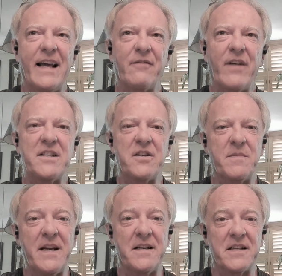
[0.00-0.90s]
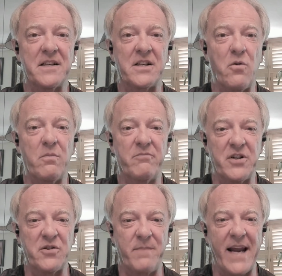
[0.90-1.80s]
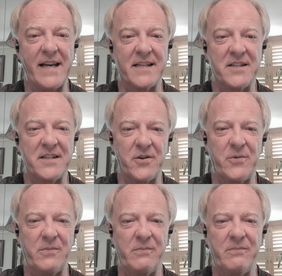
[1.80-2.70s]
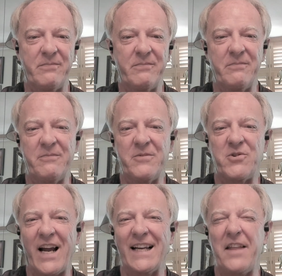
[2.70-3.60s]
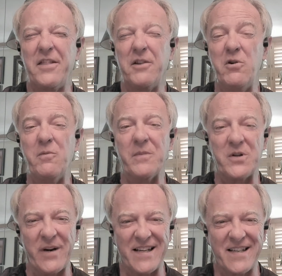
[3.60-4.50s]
advantage of speakers that don't produce bass is you try and let the room do it.